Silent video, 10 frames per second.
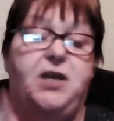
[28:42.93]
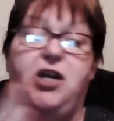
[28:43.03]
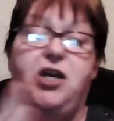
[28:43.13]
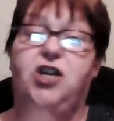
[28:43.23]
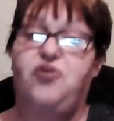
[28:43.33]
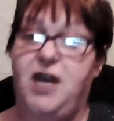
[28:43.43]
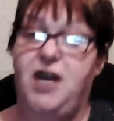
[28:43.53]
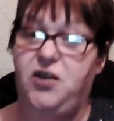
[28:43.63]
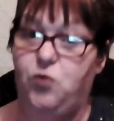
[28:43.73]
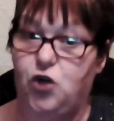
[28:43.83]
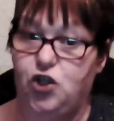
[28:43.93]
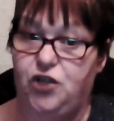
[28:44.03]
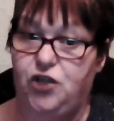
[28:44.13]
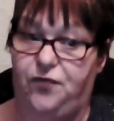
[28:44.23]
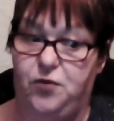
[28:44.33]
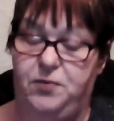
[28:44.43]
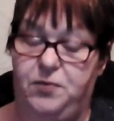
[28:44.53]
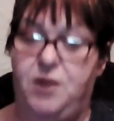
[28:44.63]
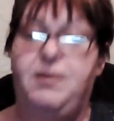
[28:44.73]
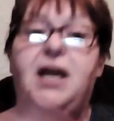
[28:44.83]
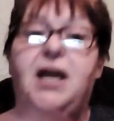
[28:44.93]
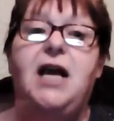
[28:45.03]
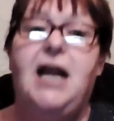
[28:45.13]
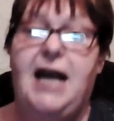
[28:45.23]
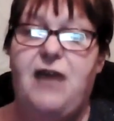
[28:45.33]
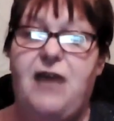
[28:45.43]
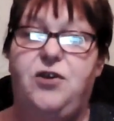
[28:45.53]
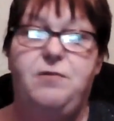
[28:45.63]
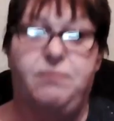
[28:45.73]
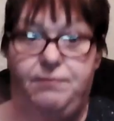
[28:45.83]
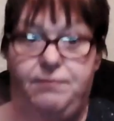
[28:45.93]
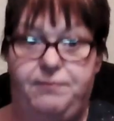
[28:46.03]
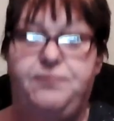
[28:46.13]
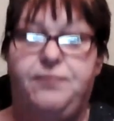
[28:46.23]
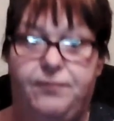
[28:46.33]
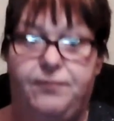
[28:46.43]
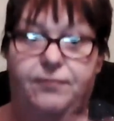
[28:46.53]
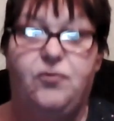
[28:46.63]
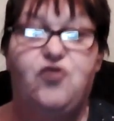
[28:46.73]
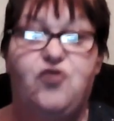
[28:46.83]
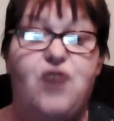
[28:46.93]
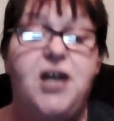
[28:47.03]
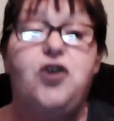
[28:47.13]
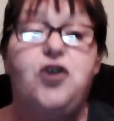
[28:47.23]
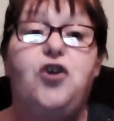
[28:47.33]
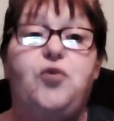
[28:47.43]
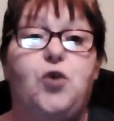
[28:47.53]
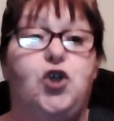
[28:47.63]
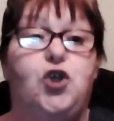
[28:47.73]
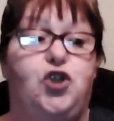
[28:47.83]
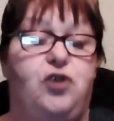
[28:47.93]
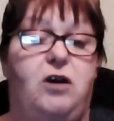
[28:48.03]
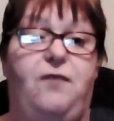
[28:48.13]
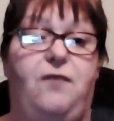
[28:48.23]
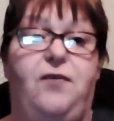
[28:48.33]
you drain the water from them, let them drain all the water off,